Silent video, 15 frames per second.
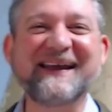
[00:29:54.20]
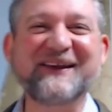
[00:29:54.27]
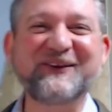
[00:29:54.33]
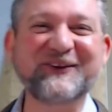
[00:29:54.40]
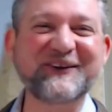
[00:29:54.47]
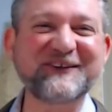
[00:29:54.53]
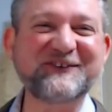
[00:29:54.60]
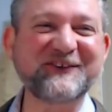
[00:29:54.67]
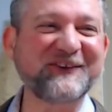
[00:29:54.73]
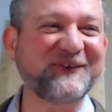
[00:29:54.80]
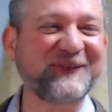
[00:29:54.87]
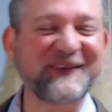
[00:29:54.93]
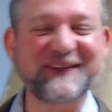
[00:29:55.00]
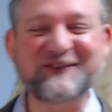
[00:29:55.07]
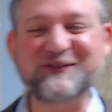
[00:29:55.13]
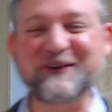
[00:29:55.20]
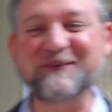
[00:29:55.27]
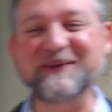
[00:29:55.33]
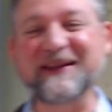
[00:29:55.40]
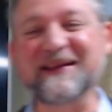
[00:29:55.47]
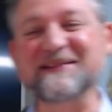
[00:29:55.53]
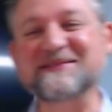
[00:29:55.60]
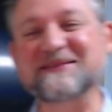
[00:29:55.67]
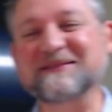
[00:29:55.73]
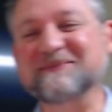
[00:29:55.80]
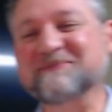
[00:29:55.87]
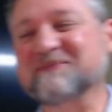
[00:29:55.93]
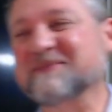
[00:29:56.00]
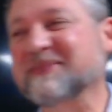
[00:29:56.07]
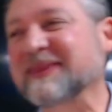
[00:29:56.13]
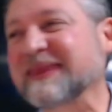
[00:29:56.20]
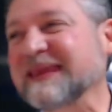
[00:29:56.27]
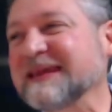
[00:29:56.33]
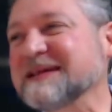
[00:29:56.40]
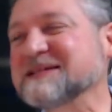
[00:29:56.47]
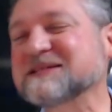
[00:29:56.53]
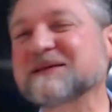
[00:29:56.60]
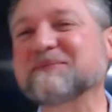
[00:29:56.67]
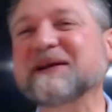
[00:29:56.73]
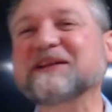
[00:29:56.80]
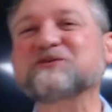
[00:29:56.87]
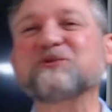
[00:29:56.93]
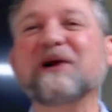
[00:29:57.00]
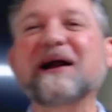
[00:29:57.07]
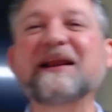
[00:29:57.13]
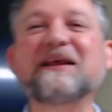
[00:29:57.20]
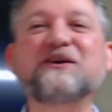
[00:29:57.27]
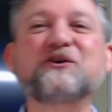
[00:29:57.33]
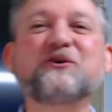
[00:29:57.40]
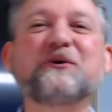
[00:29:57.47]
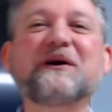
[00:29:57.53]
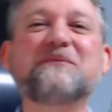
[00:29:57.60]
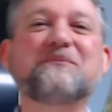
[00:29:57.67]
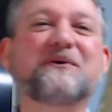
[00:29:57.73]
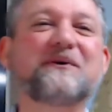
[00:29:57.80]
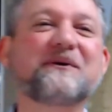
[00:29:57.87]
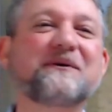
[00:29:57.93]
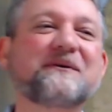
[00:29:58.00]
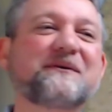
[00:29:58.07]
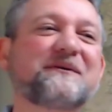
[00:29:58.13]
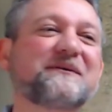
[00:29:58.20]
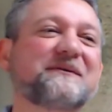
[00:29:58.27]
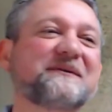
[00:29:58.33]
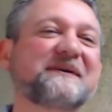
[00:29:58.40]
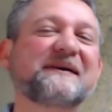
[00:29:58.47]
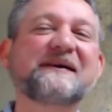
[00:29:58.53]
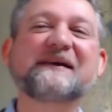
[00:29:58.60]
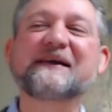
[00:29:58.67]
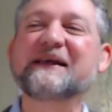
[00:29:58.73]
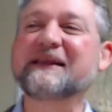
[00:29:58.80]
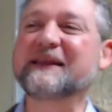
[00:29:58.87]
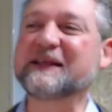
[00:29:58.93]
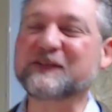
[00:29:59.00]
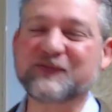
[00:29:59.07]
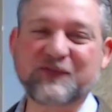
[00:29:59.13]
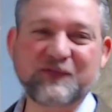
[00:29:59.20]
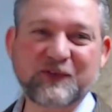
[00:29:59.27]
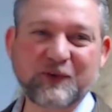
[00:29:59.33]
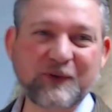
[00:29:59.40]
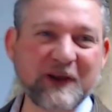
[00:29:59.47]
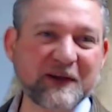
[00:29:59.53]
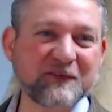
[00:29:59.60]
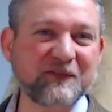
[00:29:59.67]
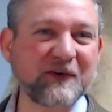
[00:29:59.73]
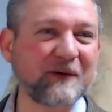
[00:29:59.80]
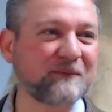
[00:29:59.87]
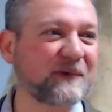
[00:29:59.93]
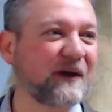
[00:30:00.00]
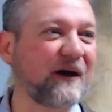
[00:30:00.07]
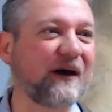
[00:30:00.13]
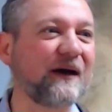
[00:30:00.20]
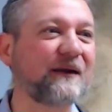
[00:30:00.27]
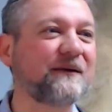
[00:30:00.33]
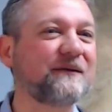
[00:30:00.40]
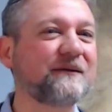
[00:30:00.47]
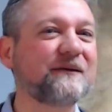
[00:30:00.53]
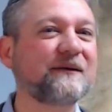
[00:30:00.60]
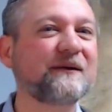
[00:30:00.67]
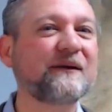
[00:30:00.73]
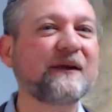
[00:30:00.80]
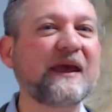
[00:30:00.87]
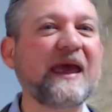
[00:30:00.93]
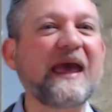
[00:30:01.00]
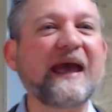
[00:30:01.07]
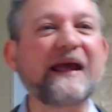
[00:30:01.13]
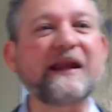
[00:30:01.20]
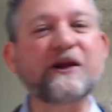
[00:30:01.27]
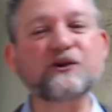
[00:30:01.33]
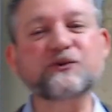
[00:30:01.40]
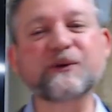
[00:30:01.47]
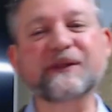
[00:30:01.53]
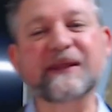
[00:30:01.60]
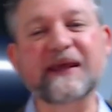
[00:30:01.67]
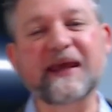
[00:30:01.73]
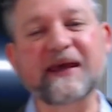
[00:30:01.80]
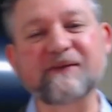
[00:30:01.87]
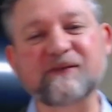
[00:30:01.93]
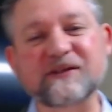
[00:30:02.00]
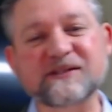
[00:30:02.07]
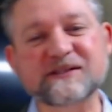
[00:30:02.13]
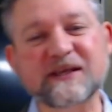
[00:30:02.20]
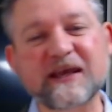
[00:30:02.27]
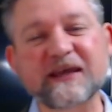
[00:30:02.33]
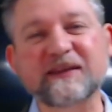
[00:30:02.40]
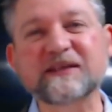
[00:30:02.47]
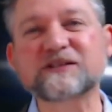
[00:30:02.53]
you're a Jew in the tribulation. Somebody's writing you a book that's direct from God. And here's what they have to say. This